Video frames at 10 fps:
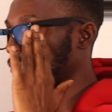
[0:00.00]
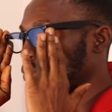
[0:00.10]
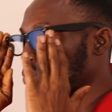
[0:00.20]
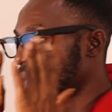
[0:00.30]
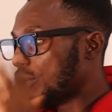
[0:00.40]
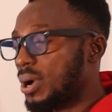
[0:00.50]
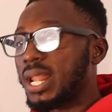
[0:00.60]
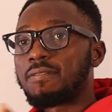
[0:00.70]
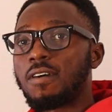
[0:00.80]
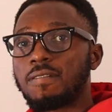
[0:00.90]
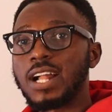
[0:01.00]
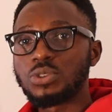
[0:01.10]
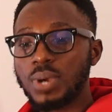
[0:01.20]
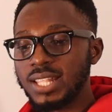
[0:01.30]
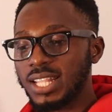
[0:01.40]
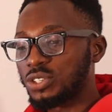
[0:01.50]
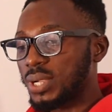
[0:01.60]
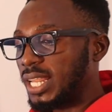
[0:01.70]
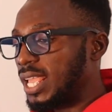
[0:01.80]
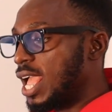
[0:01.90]
So you recall that 4 factorial is
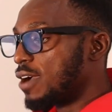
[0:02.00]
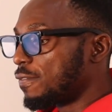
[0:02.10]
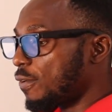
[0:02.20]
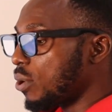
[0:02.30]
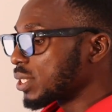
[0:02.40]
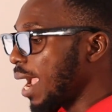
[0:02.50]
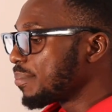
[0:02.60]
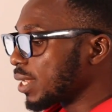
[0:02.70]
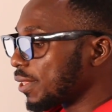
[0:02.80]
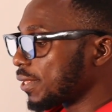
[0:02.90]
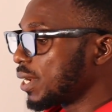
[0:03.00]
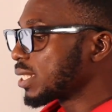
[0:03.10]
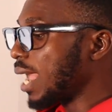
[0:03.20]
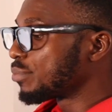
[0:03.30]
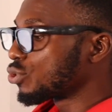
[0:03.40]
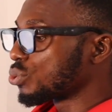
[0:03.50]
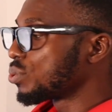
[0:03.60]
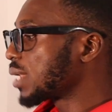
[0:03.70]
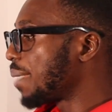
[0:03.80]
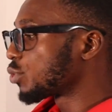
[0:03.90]
actually 4 times 3 times
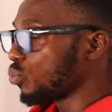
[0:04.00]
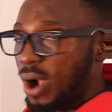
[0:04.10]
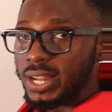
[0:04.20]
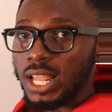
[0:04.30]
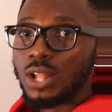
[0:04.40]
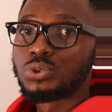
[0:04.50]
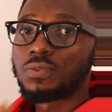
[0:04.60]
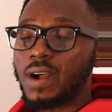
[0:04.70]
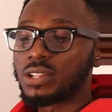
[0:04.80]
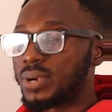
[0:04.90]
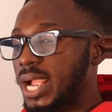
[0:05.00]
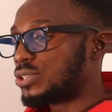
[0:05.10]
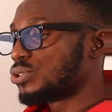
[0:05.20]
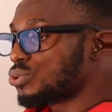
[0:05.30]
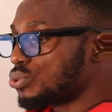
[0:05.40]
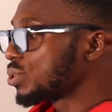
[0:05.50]
2 times 1. 2 factorial is